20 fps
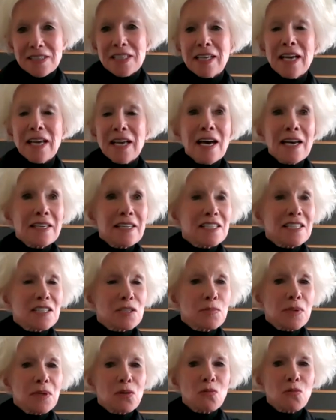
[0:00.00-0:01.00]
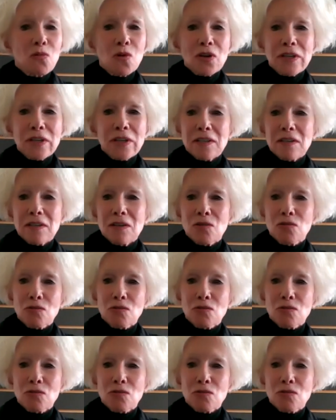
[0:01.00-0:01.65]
Diane has been awarded